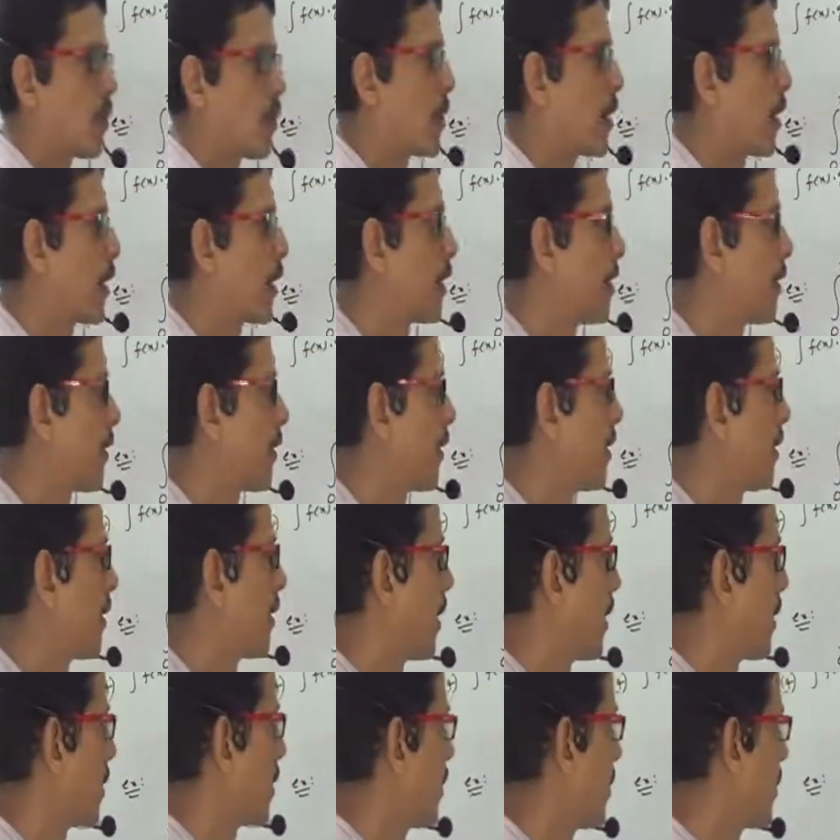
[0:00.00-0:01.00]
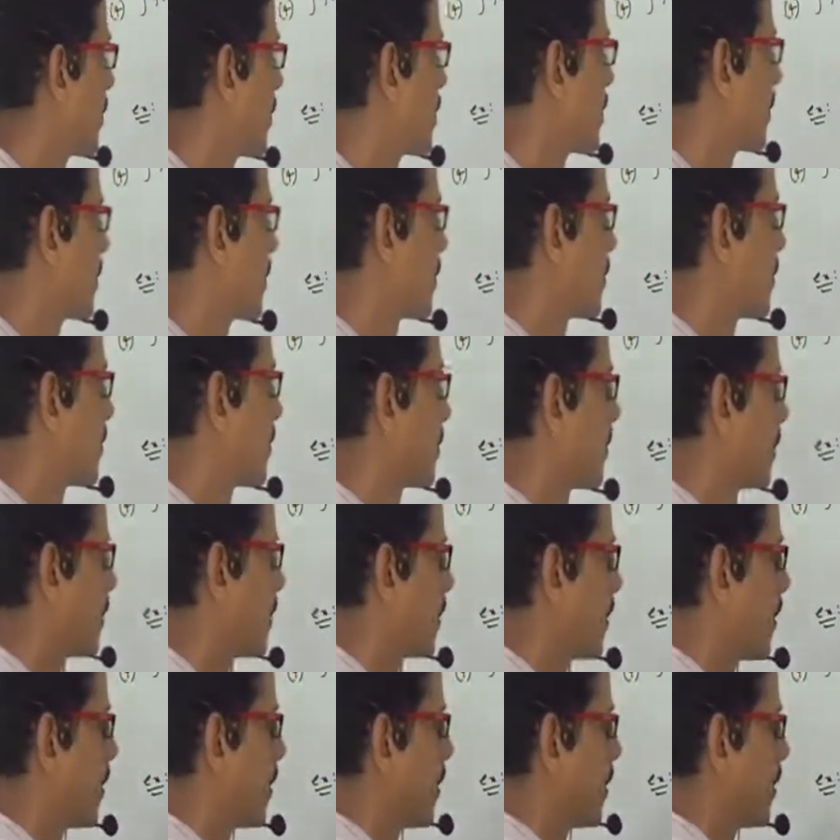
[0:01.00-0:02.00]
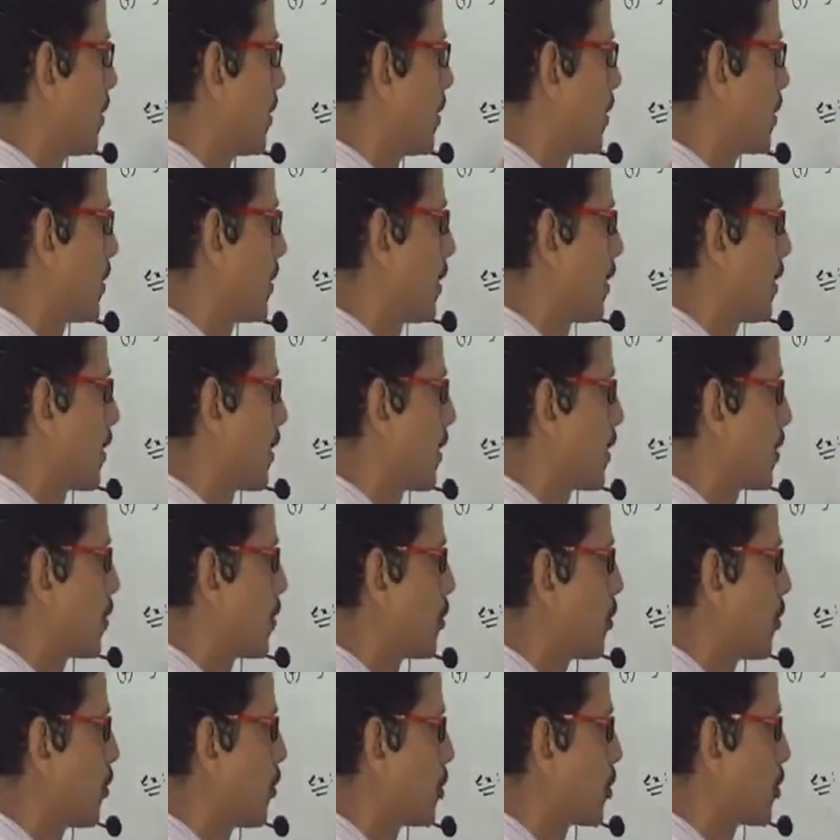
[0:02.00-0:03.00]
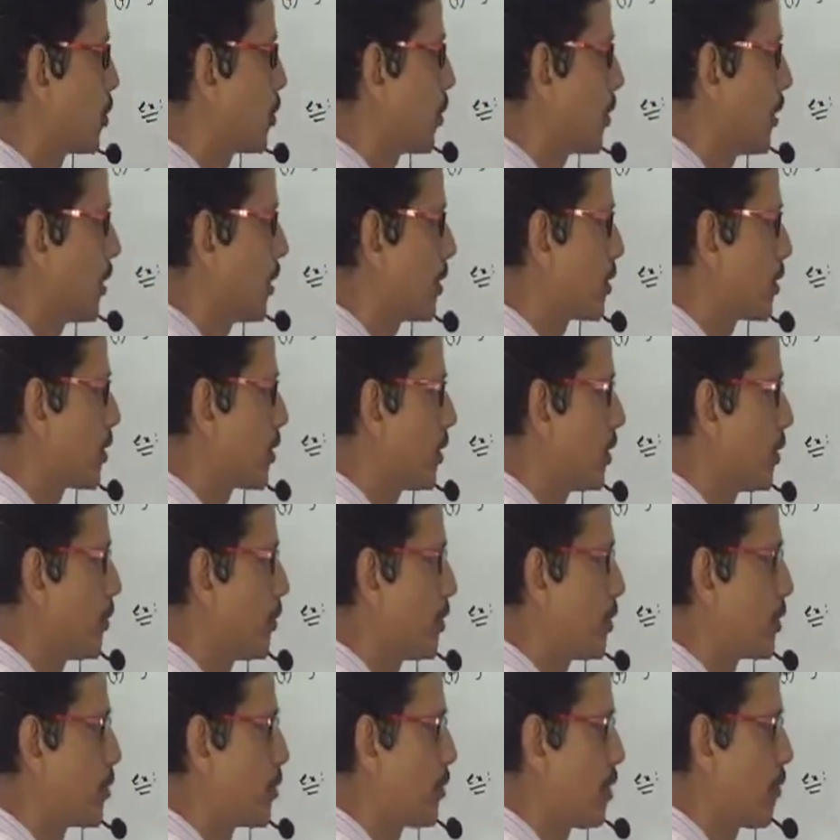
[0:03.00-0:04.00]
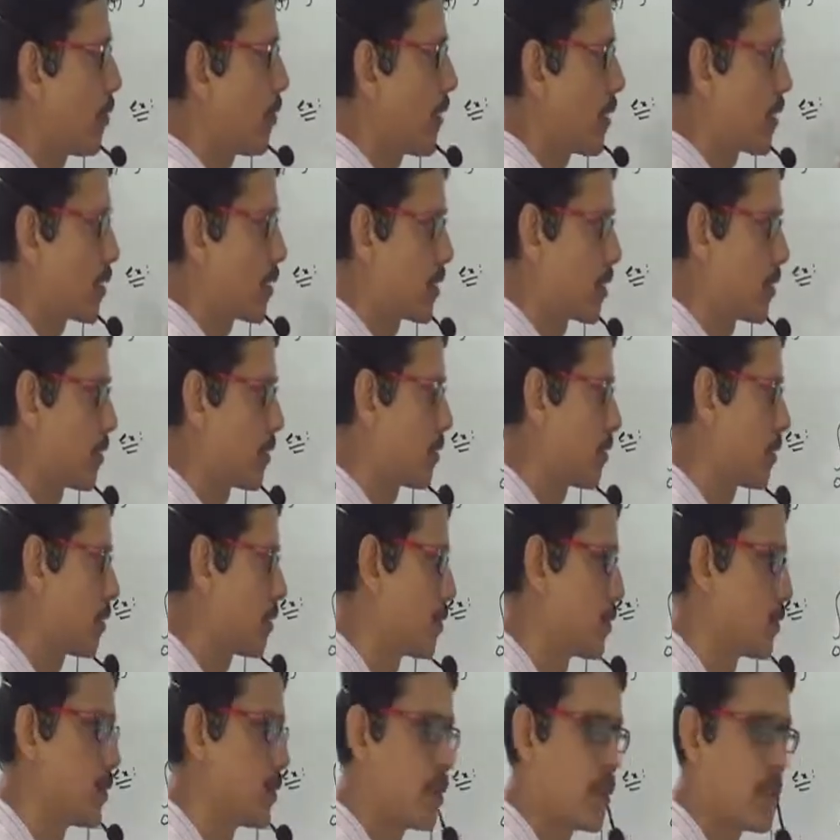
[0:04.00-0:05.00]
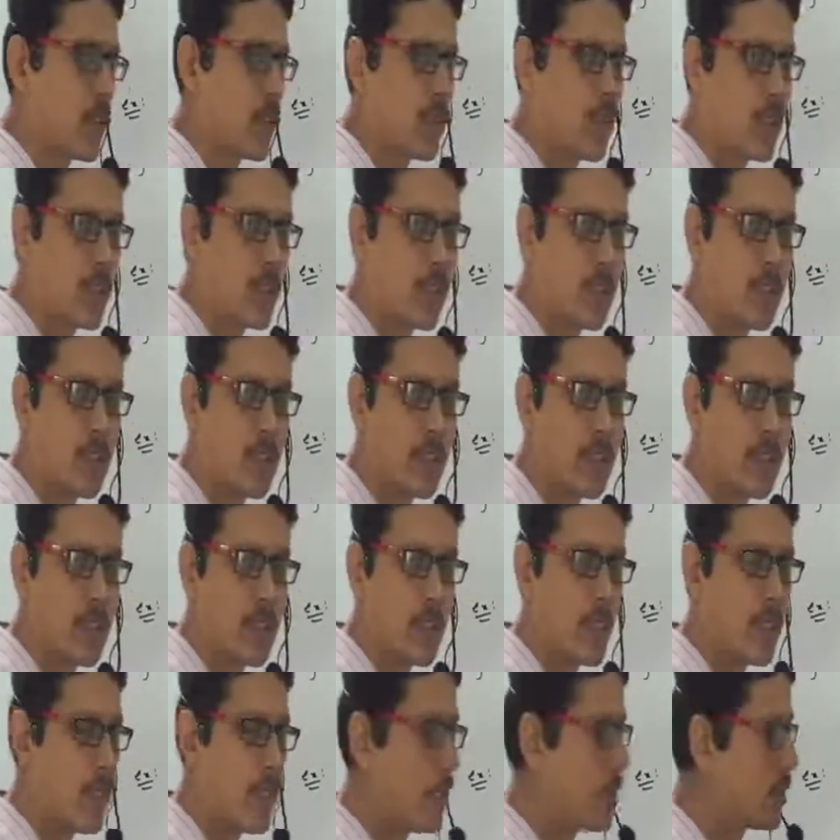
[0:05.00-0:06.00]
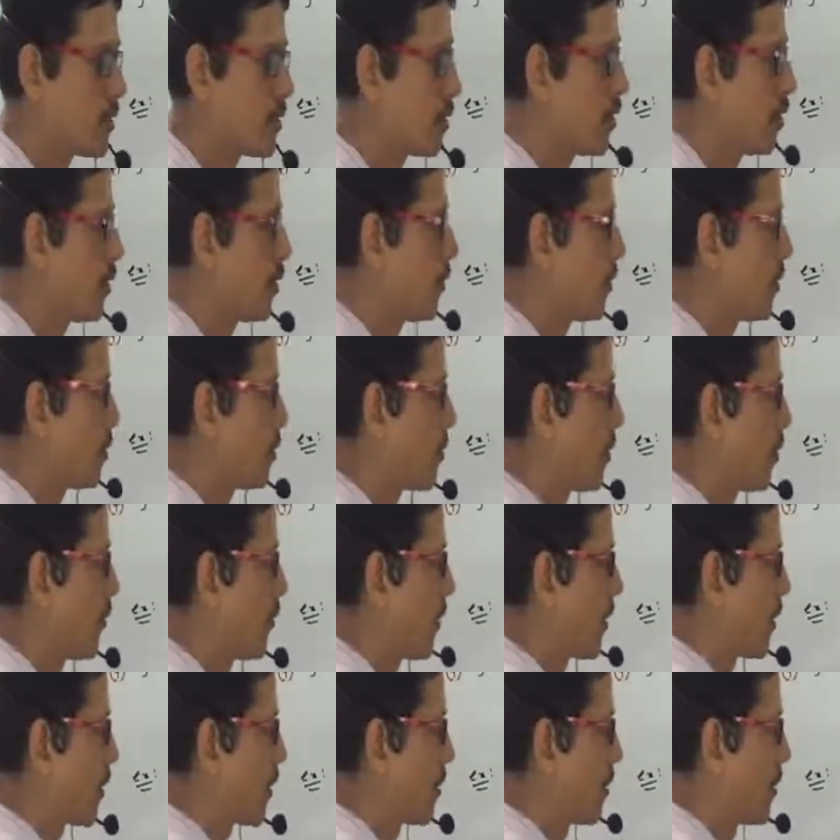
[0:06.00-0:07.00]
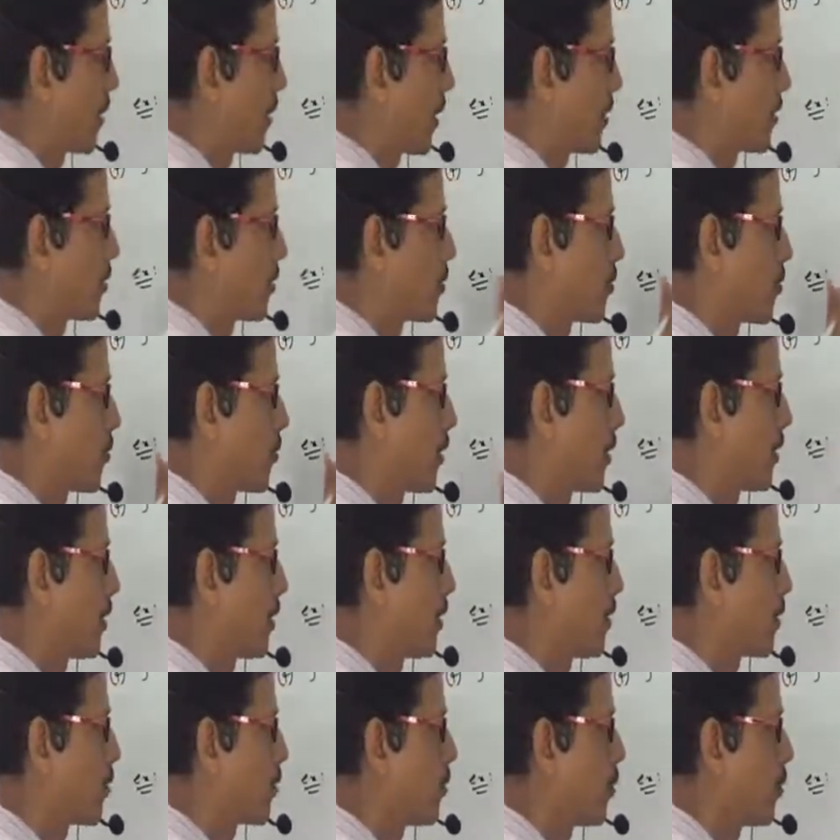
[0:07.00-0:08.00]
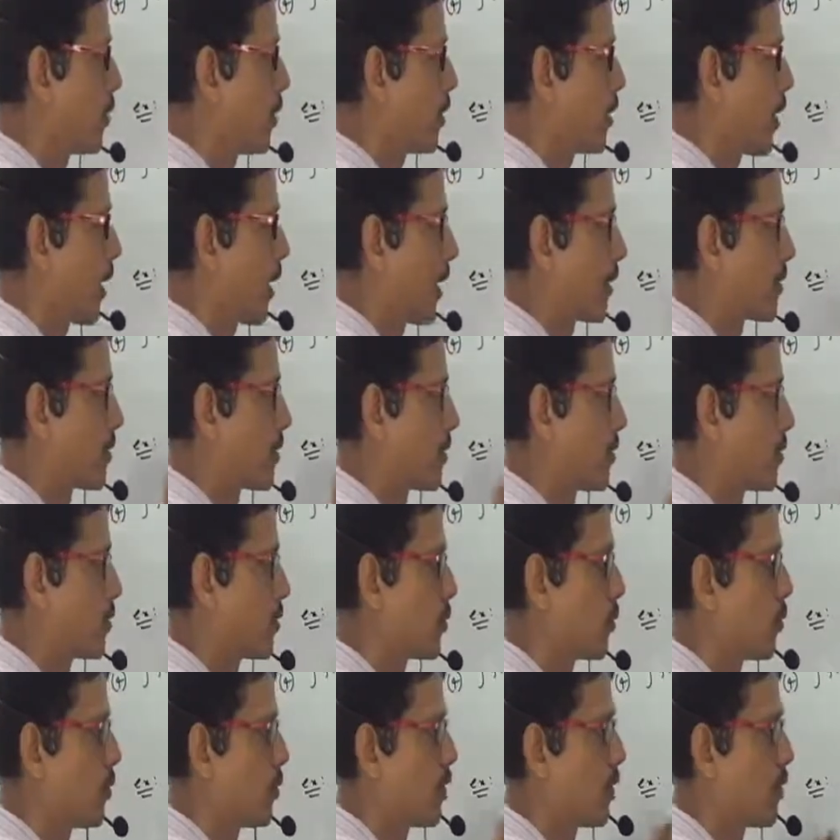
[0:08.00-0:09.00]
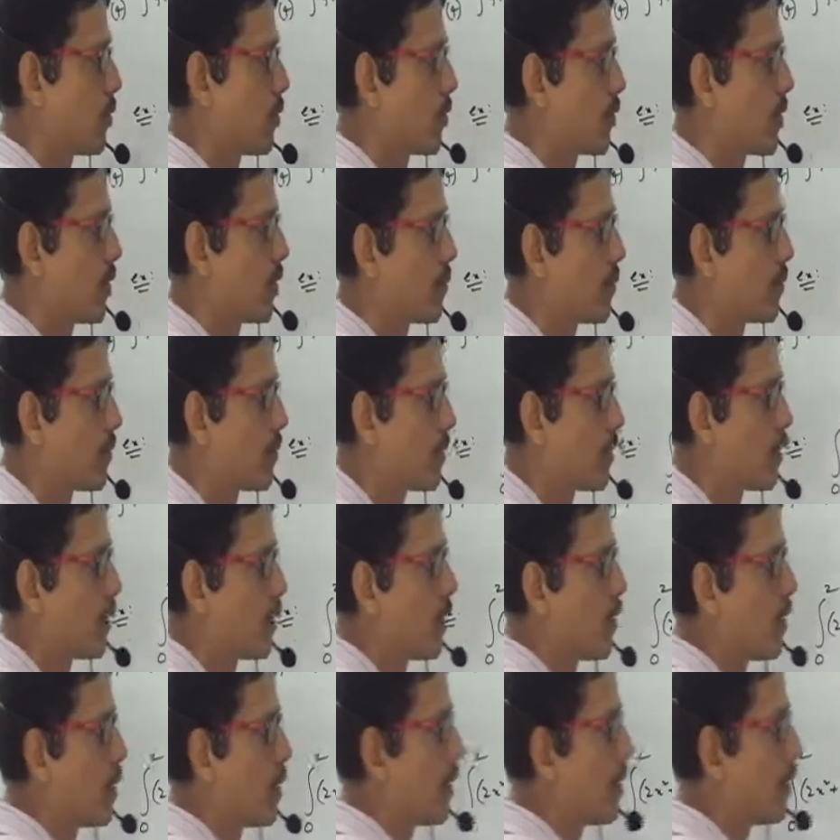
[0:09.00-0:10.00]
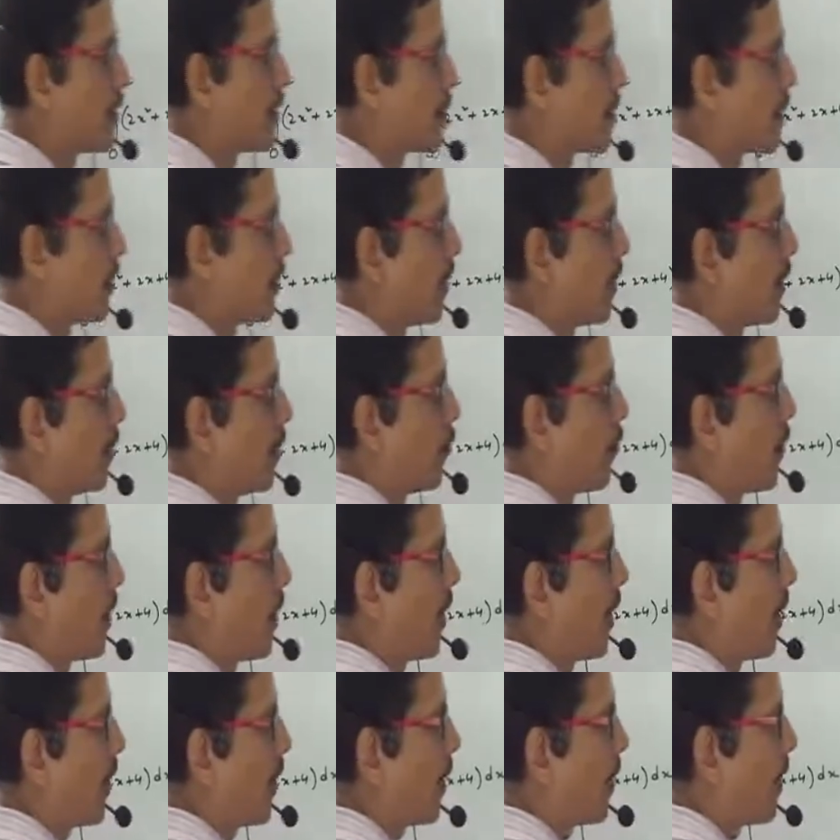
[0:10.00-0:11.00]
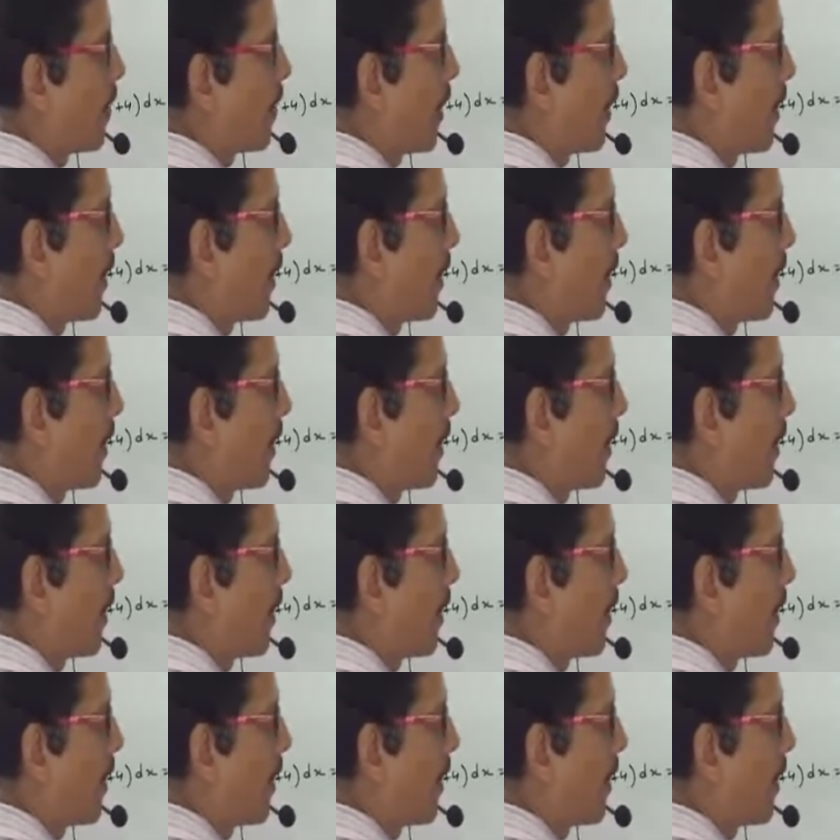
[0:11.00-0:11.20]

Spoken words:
Okay, I can write it like this. This integration goes to each individual function. Each individual function, x square it is going, x it is going. Okay, this 1 I can